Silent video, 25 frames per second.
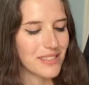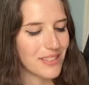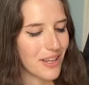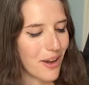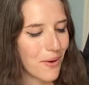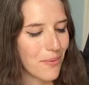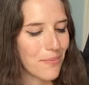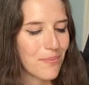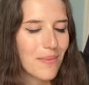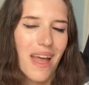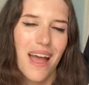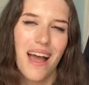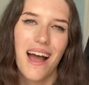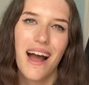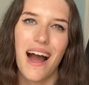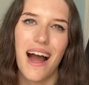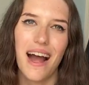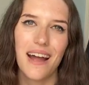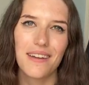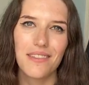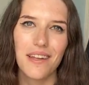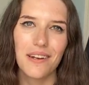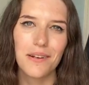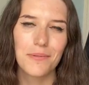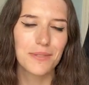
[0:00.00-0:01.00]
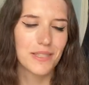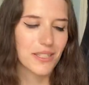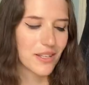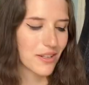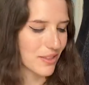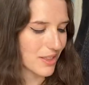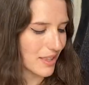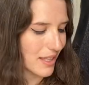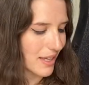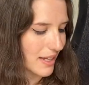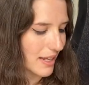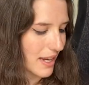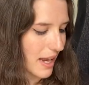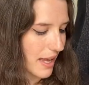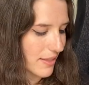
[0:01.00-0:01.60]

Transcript: so I thought it was a good thing.